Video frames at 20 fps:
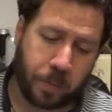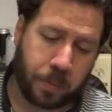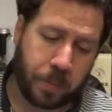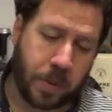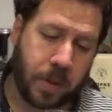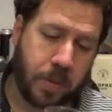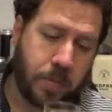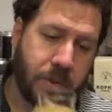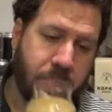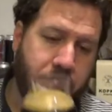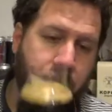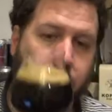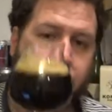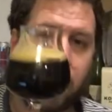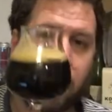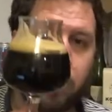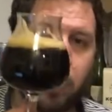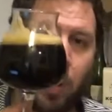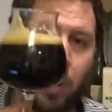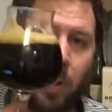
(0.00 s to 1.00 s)
be
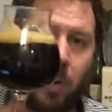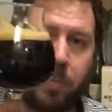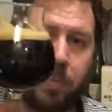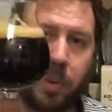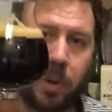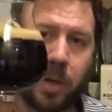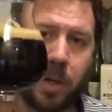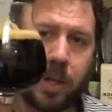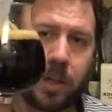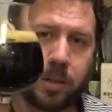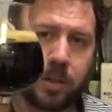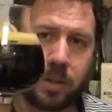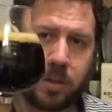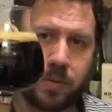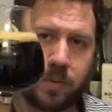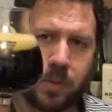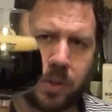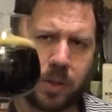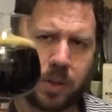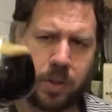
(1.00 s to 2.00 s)
potentially put off by it
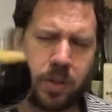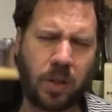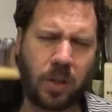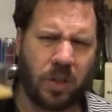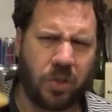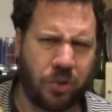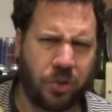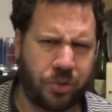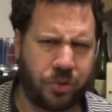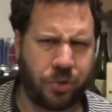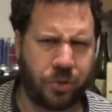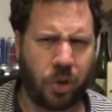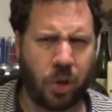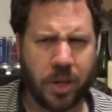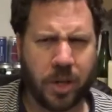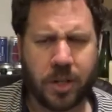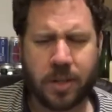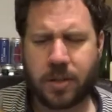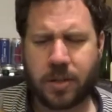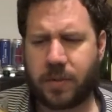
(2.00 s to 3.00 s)
just for the
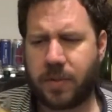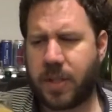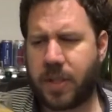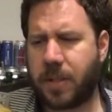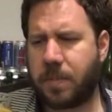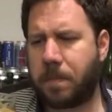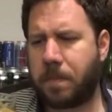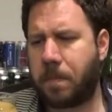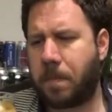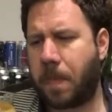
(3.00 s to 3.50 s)
dryness of it.